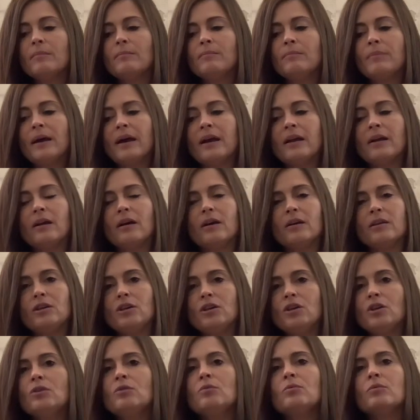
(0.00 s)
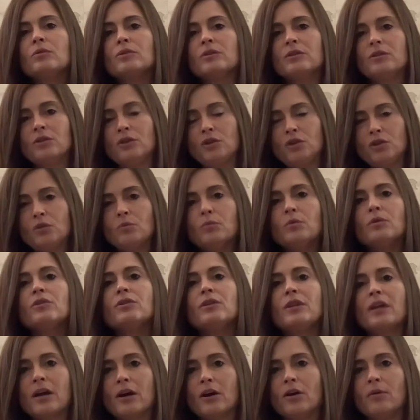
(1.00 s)
But you will
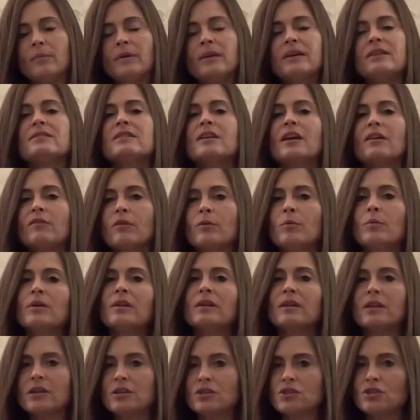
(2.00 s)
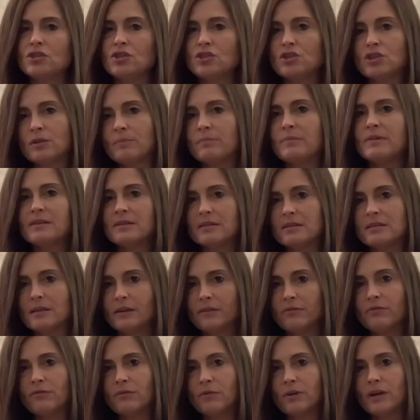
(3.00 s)
know, because every relationship is
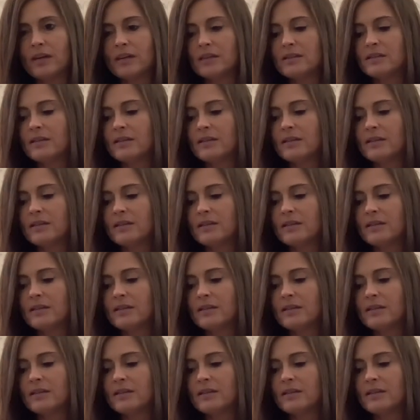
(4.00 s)
different,